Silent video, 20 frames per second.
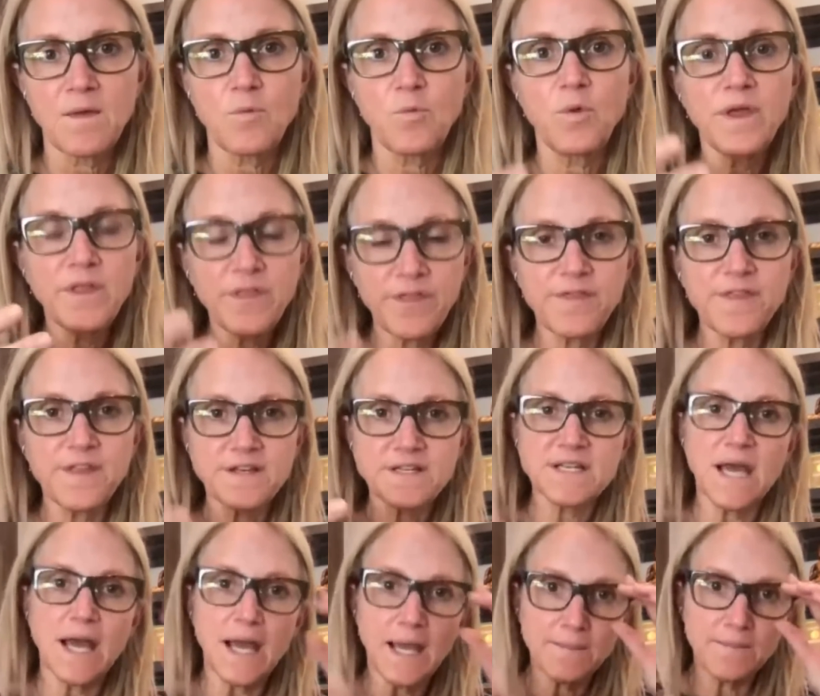with the
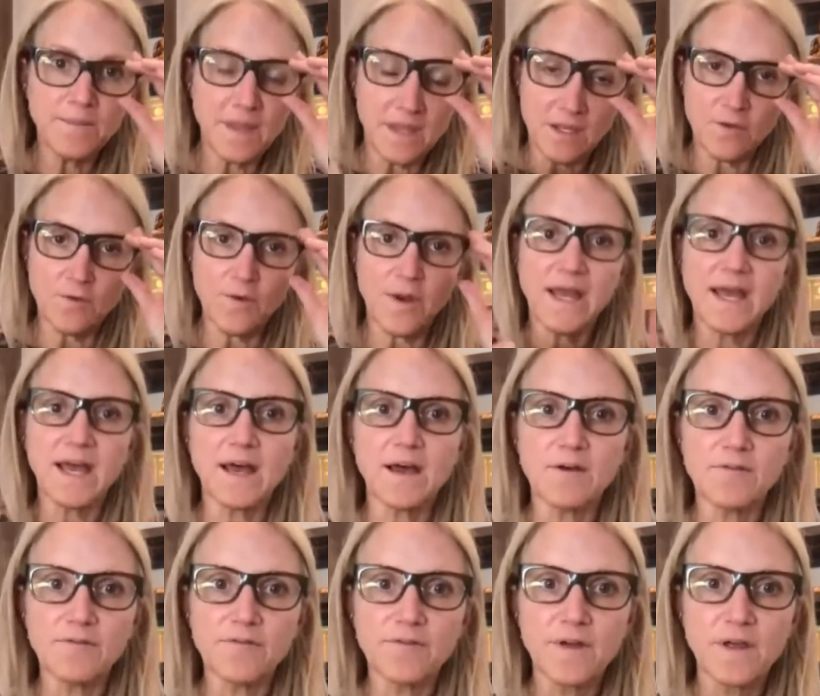time that you
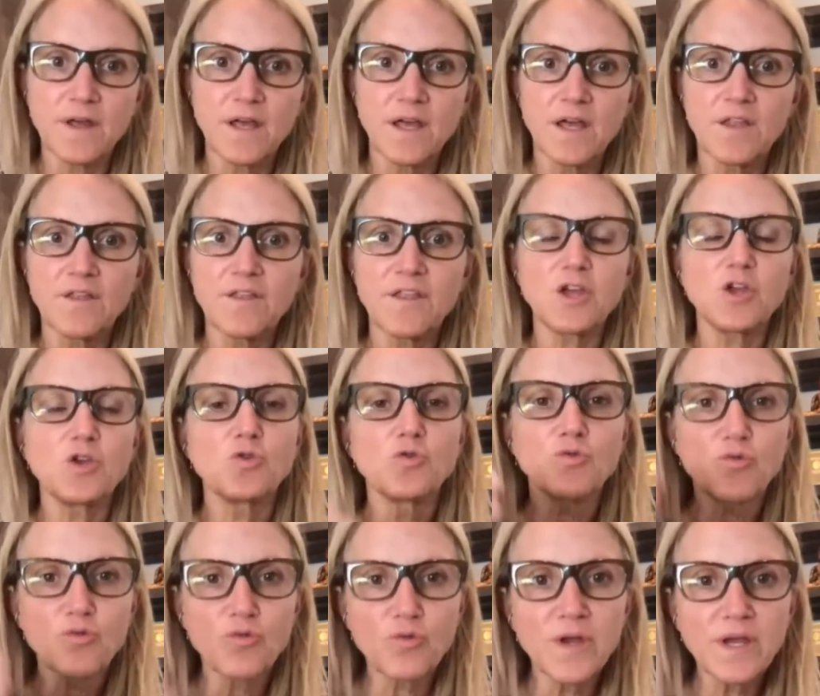have that
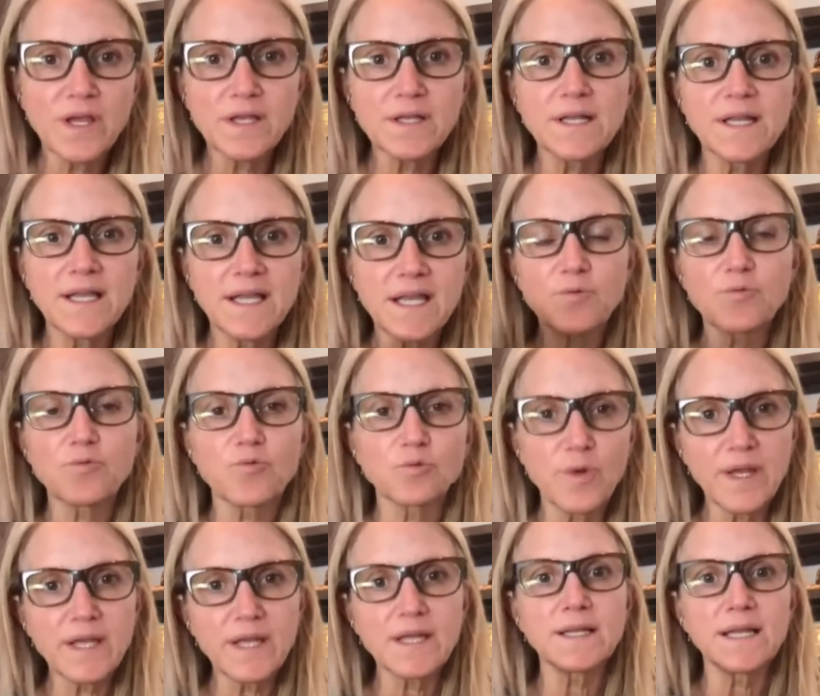you really,
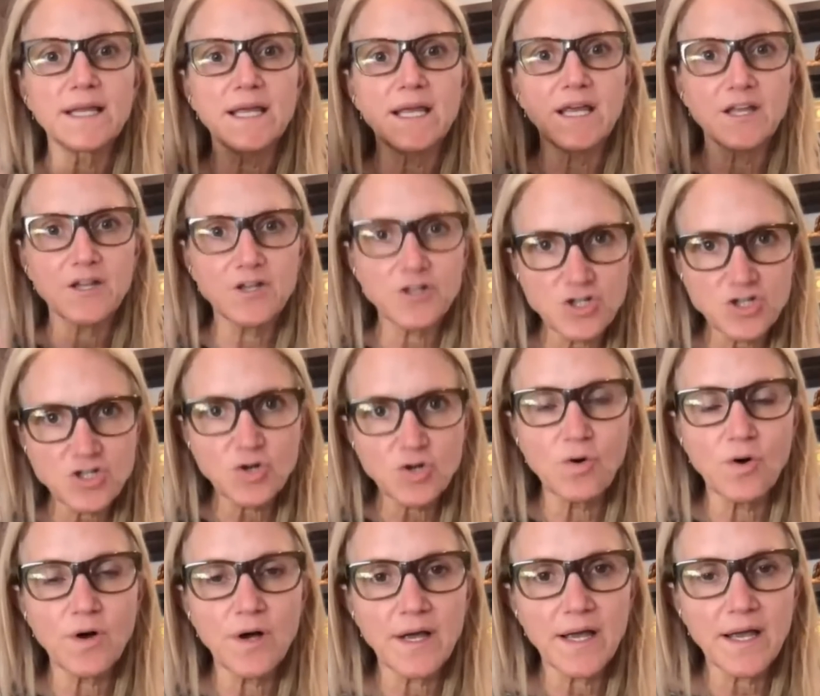really
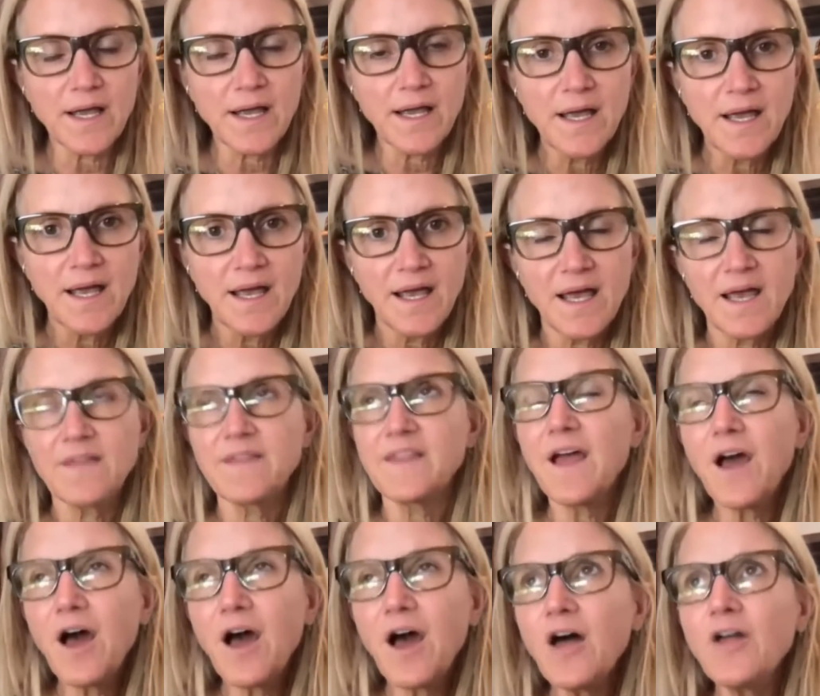enjoy.
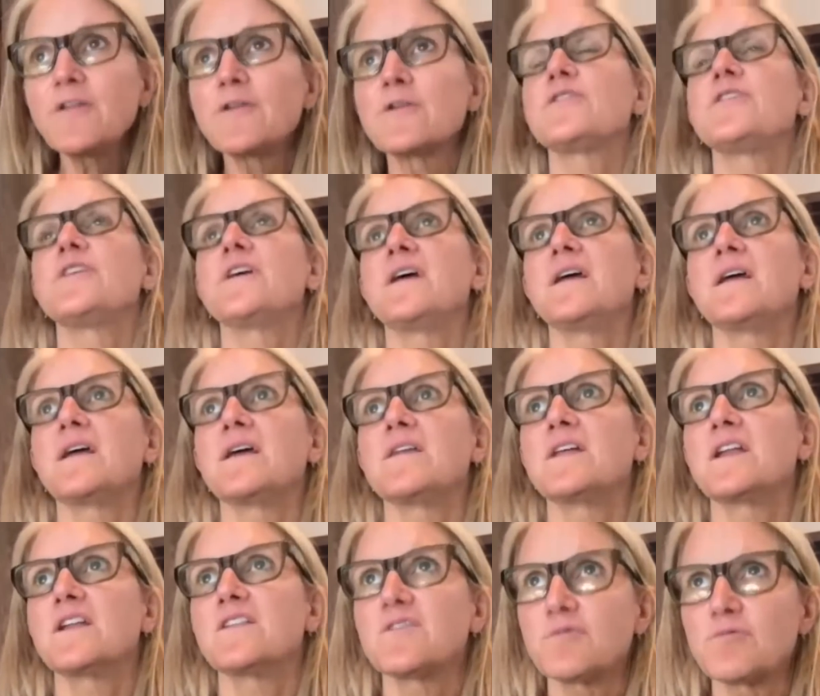And the other
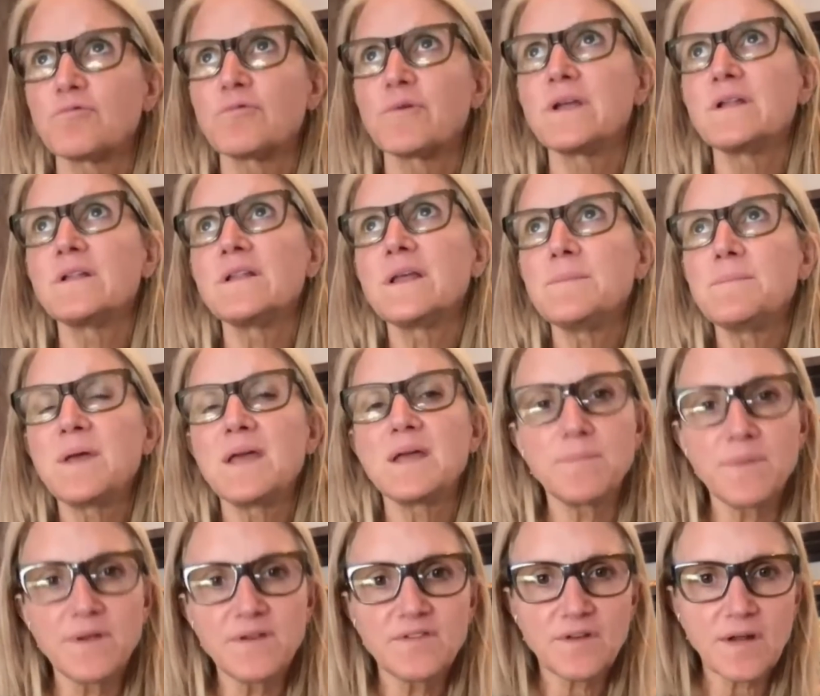thing that it's really
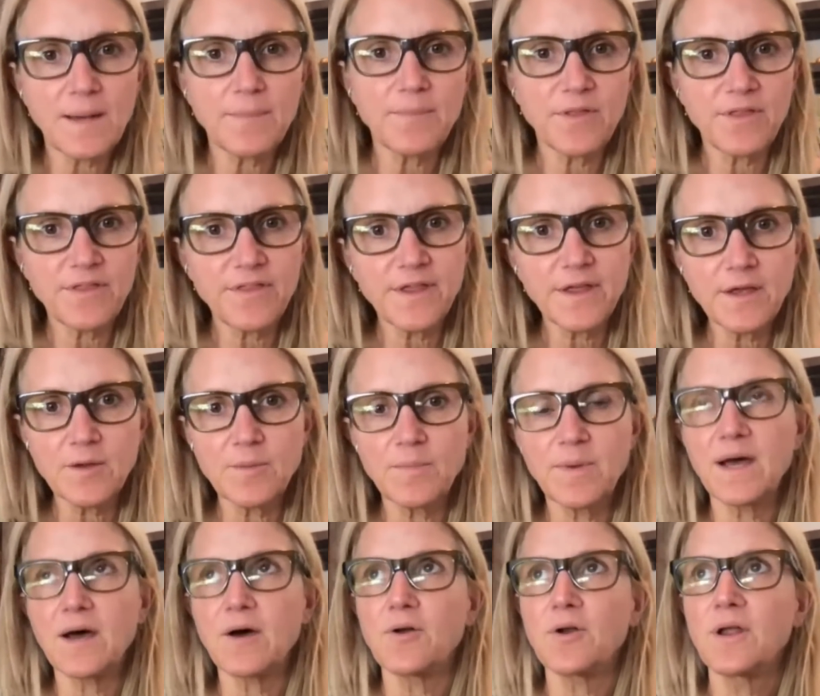made me stop and think
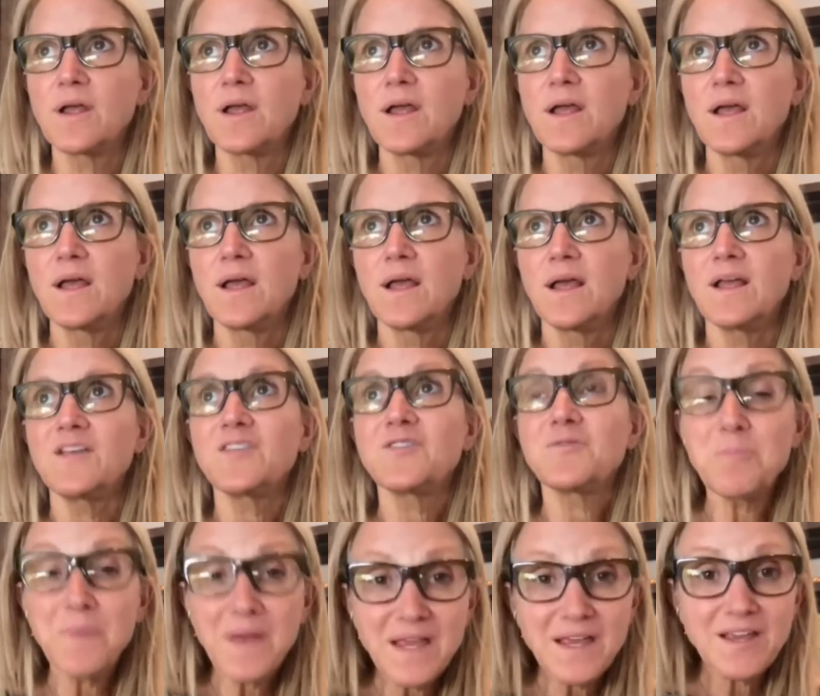about
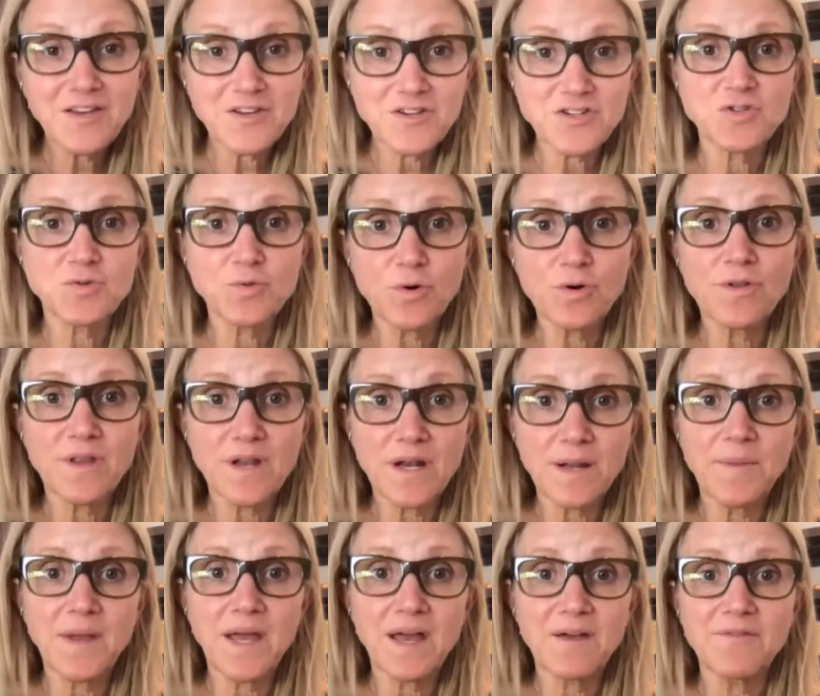is making sure
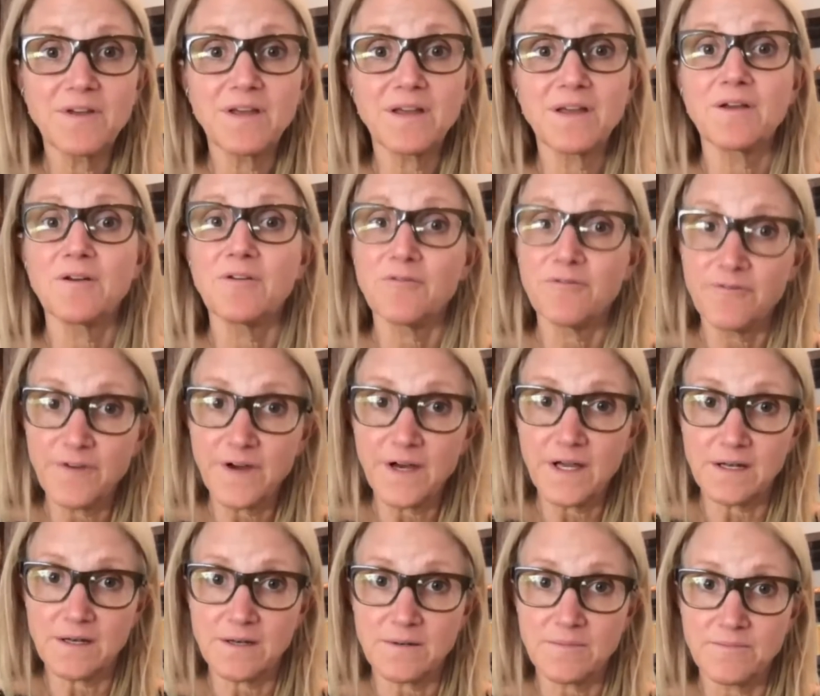that I'm having
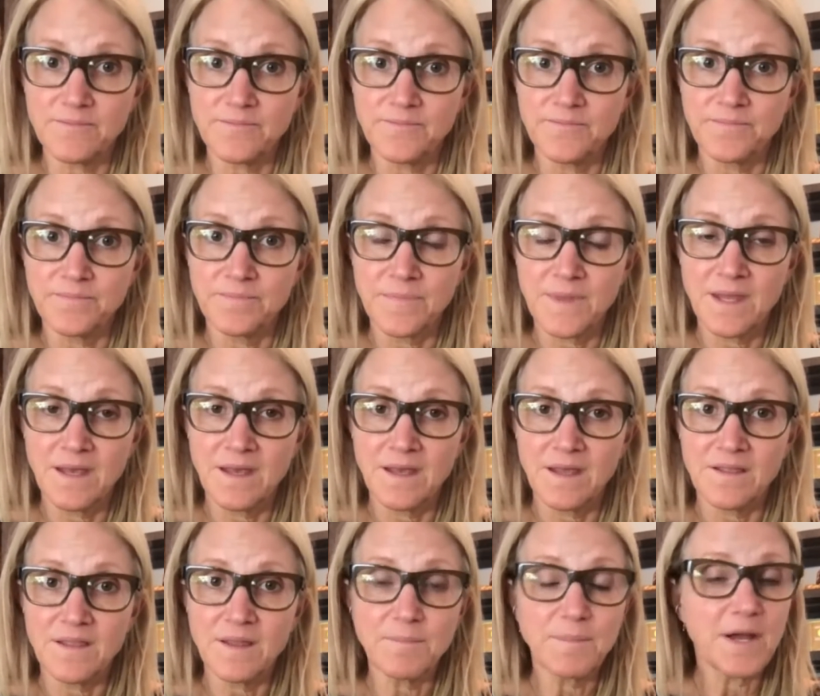fun,
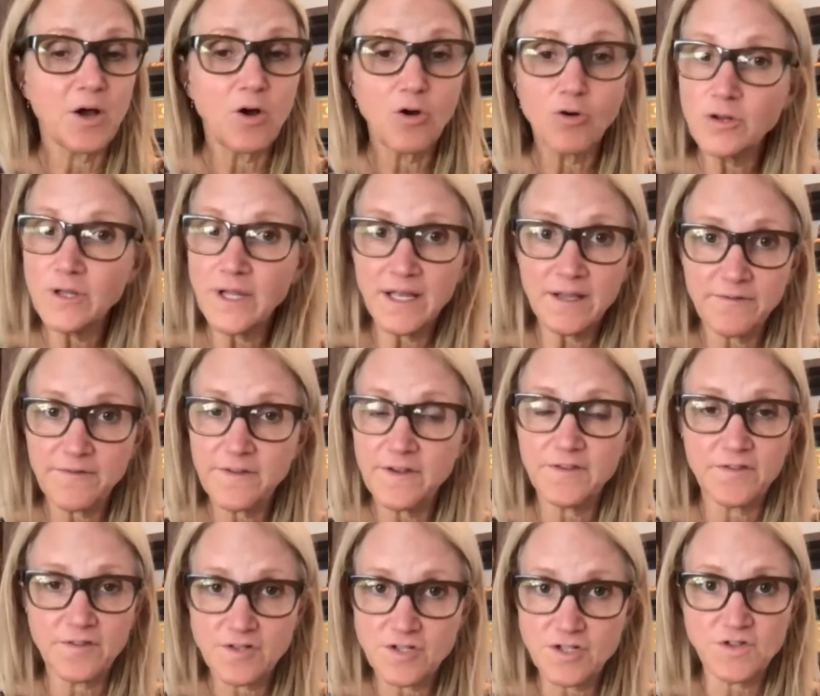that my whole life
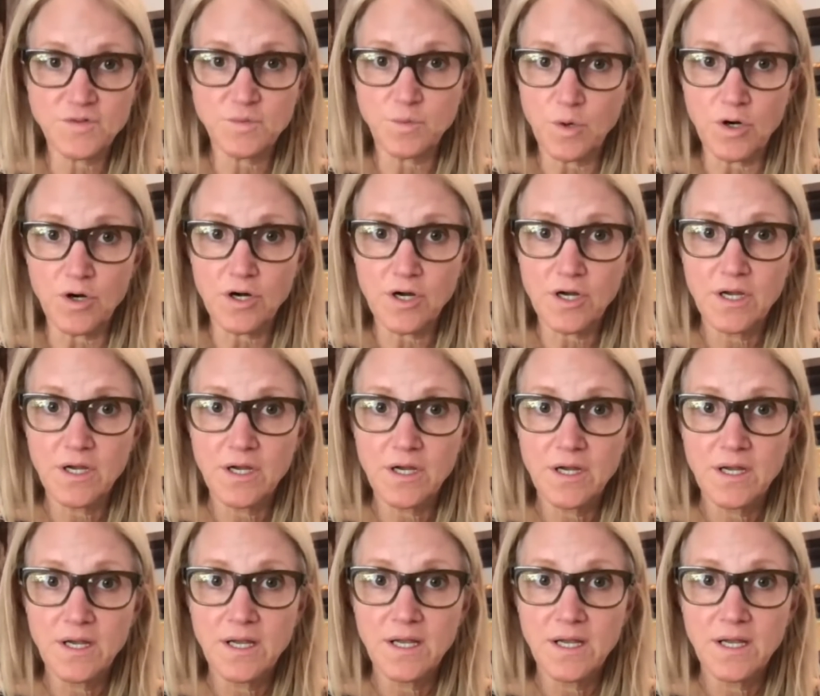isn't just work.